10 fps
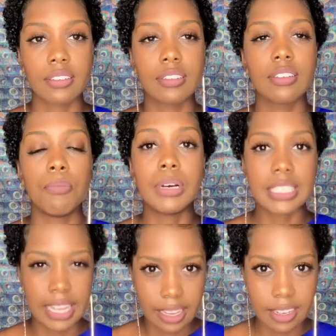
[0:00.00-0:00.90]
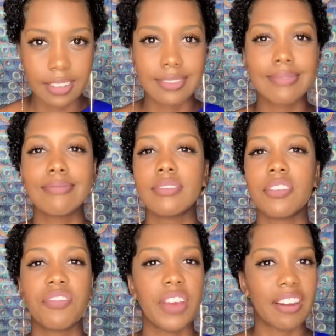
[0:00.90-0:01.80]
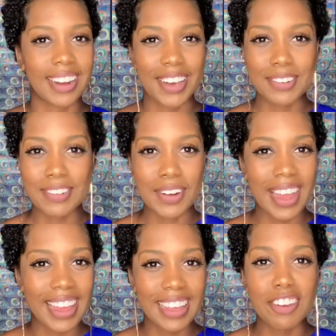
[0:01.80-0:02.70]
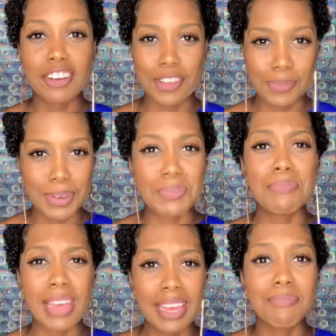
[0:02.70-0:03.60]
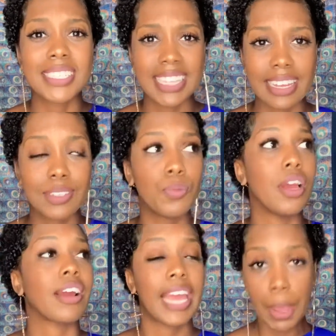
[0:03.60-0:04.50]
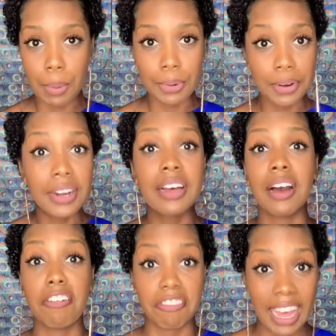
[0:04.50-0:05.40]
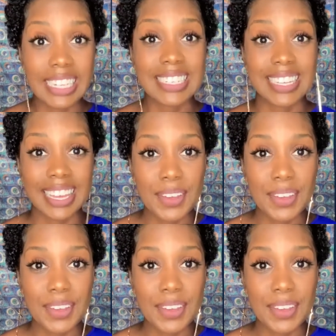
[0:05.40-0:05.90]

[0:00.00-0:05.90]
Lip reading: Mistake. Fair enough, okay? You're human. We make mistakes. We are capable of fallacy.